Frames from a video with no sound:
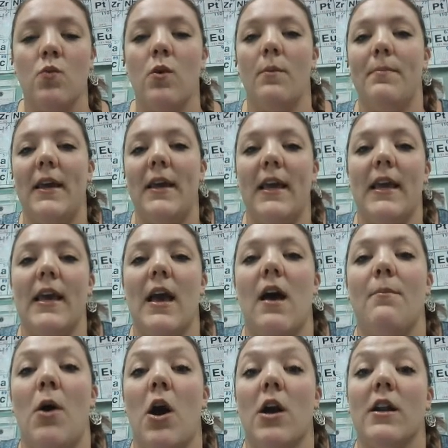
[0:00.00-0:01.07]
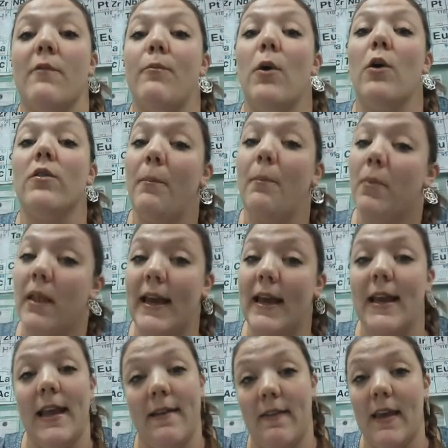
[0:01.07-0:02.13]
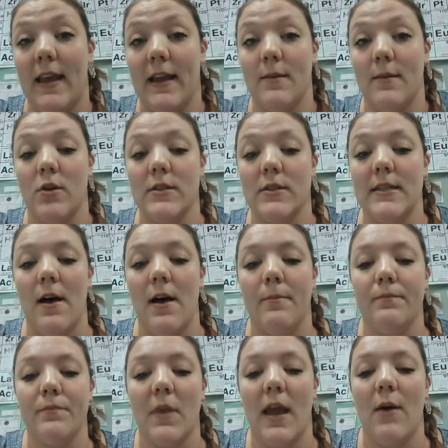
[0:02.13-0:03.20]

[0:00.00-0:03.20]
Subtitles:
will be a part of both the plant and the animal cell.